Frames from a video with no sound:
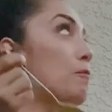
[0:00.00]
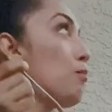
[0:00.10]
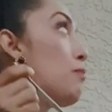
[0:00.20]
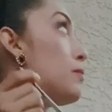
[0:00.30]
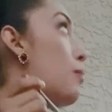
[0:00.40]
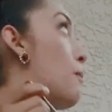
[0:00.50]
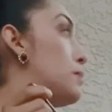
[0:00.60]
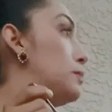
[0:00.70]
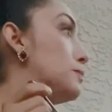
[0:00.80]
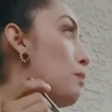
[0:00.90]
this soup
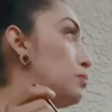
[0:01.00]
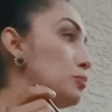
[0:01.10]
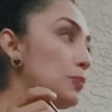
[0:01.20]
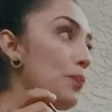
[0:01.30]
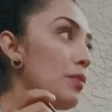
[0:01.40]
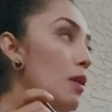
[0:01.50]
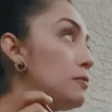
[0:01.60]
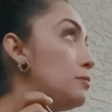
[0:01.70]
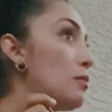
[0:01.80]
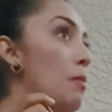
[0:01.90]
was
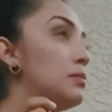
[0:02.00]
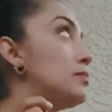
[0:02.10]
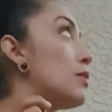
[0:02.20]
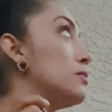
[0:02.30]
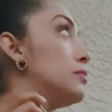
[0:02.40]
amazing.